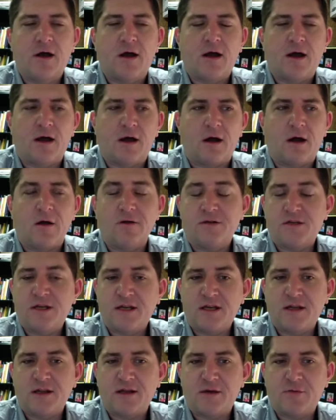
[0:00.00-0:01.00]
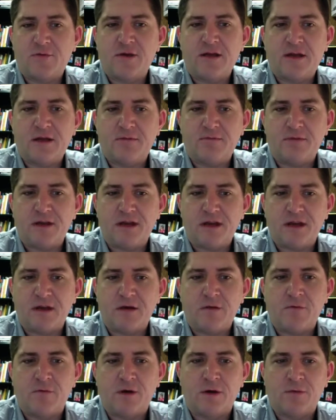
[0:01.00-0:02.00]
articulate we can
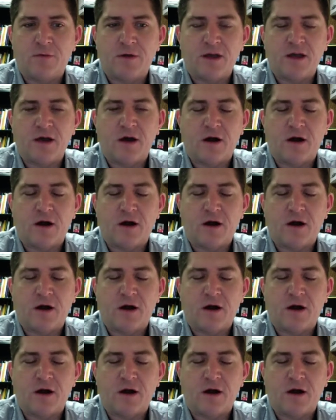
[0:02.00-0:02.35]
be when we